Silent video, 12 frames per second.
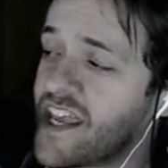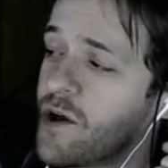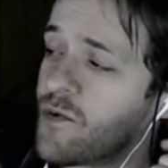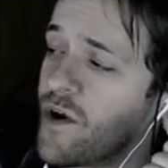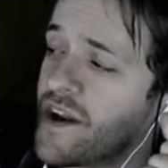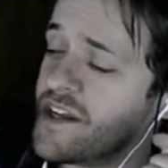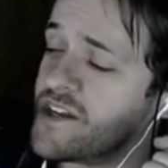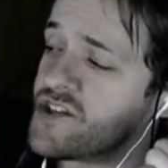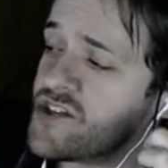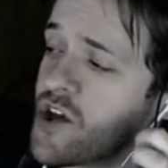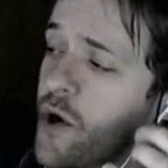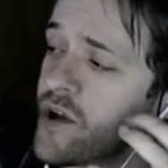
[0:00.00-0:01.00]
I wanted a
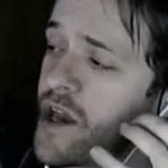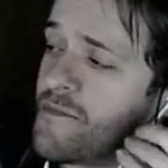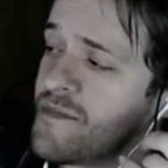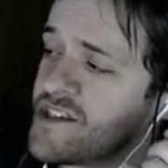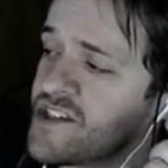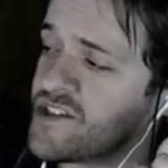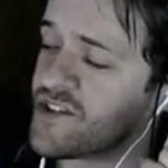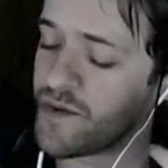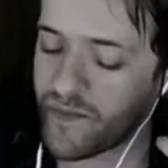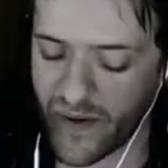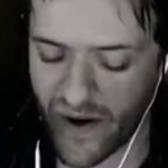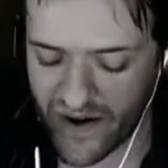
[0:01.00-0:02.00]
soda, Mrs.
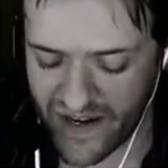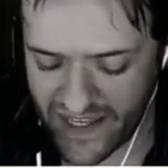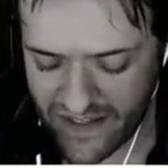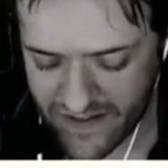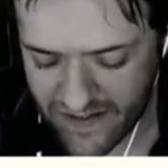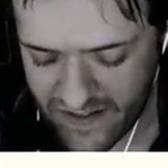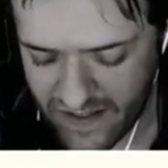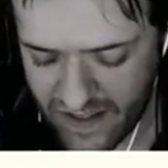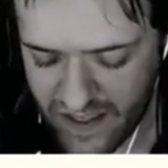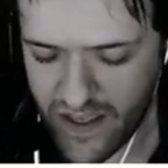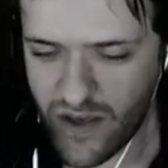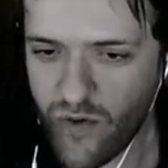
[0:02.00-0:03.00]
Lombardi.
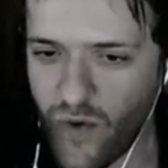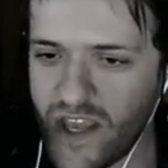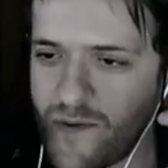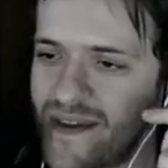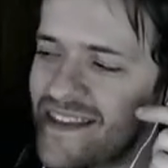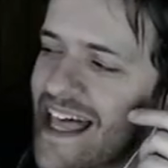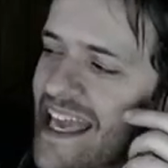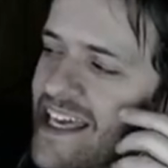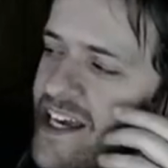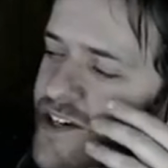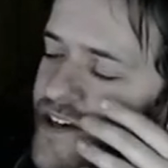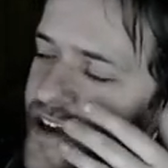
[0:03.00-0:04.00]
What you mean, like
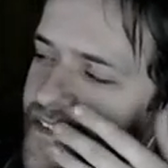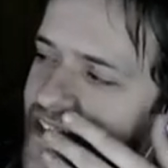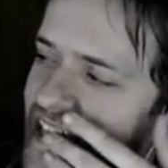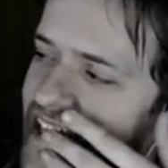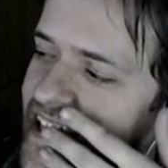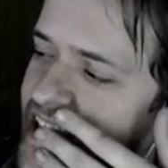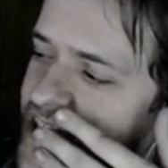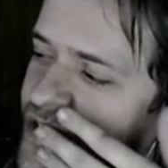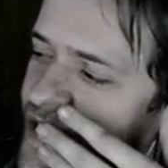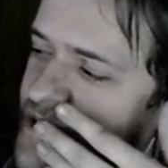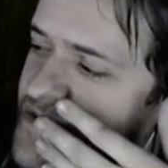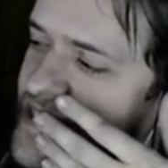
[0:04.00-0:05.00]
a like a creek